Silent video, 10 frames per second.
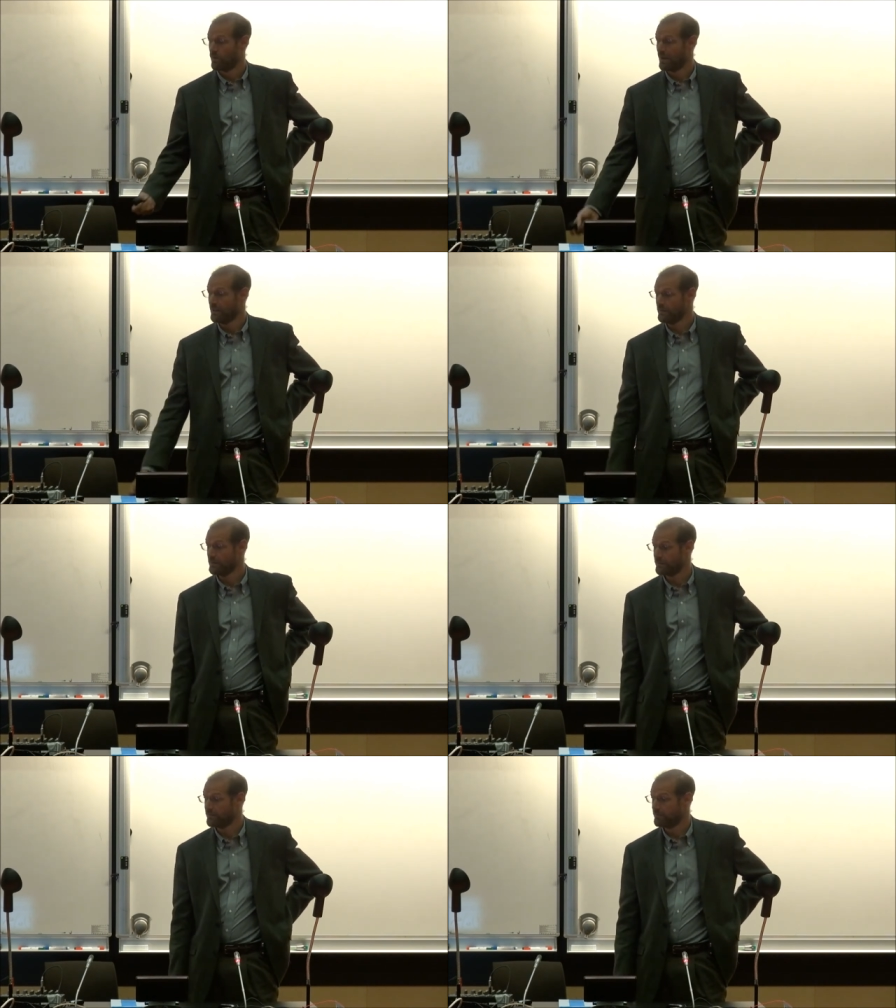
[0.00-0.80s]

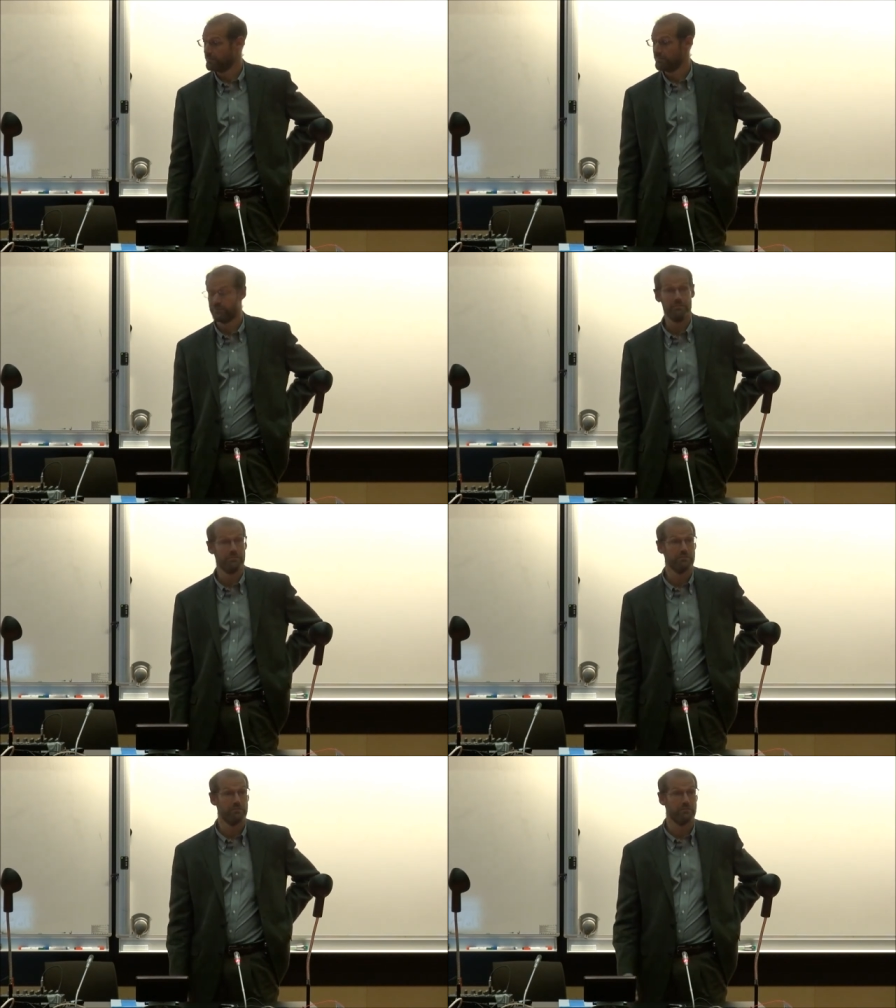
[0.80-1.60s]
Well,
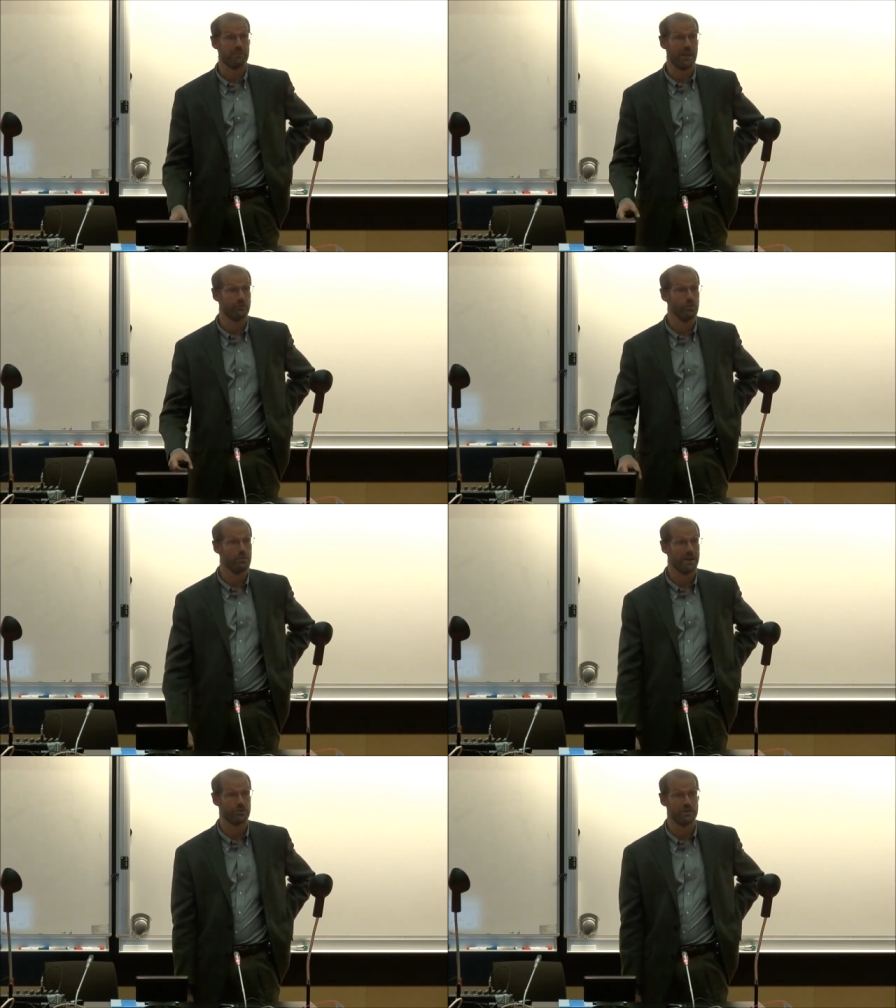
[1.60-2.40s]
they have
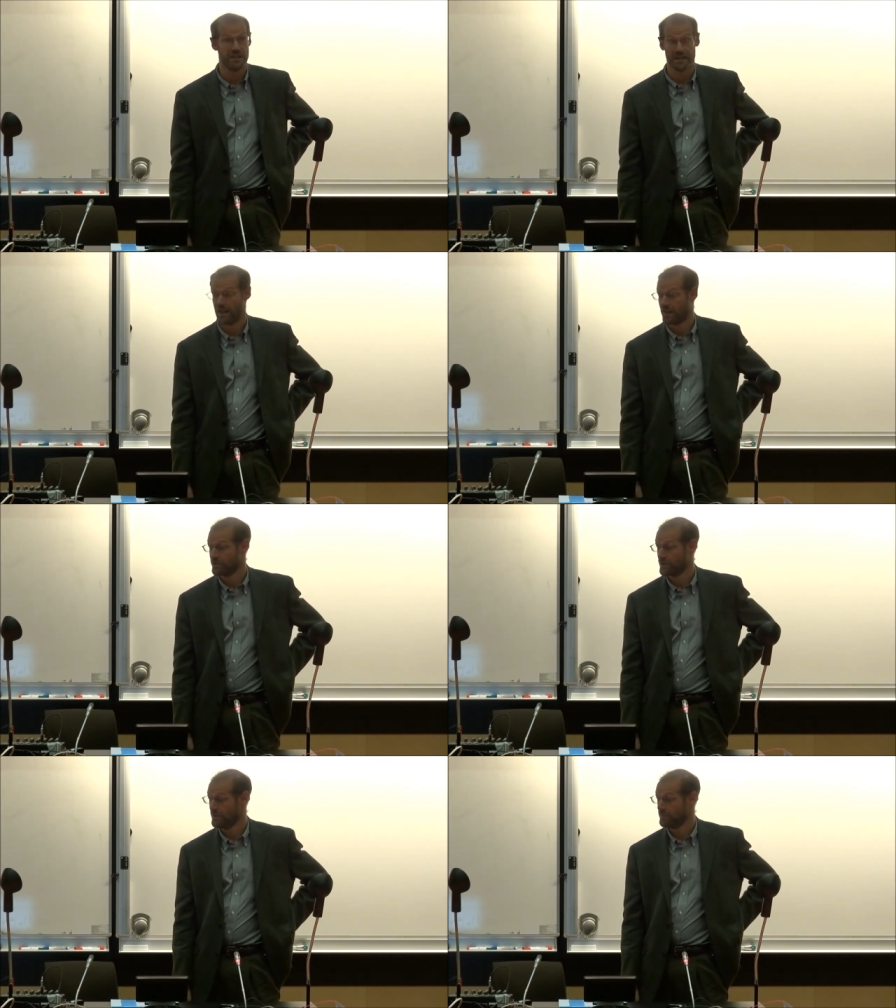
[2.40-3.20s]
rudimentary
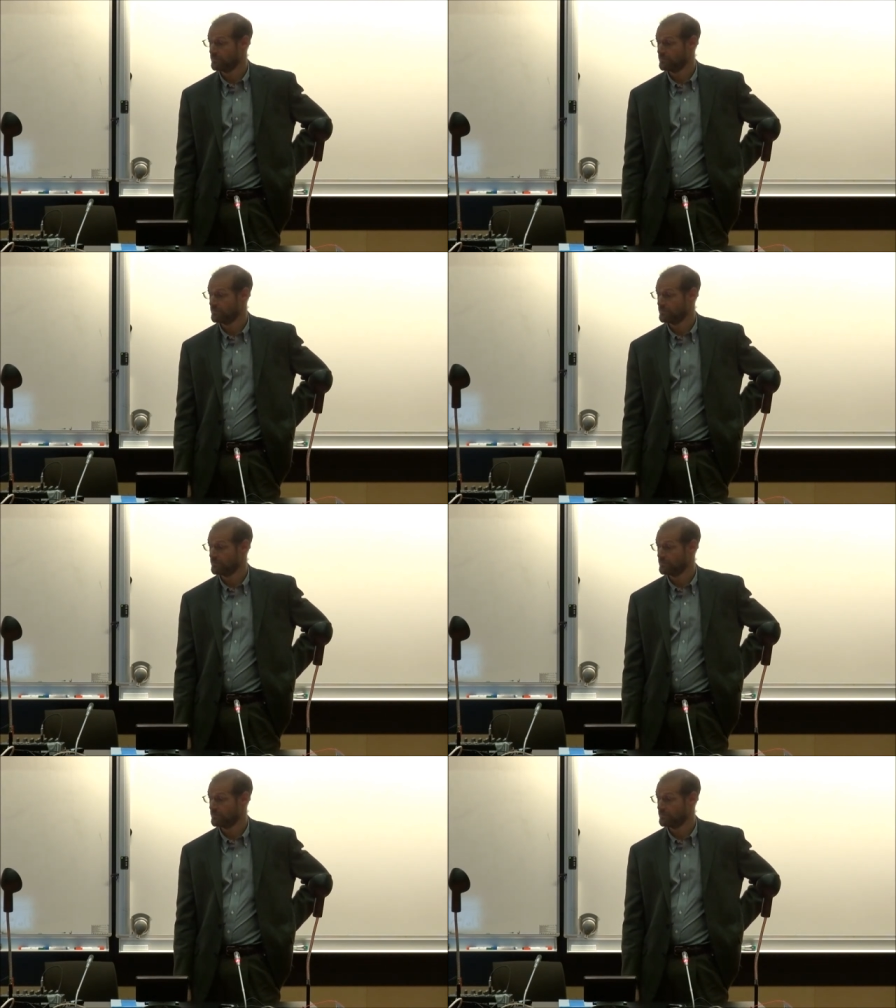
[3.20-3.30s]
technology.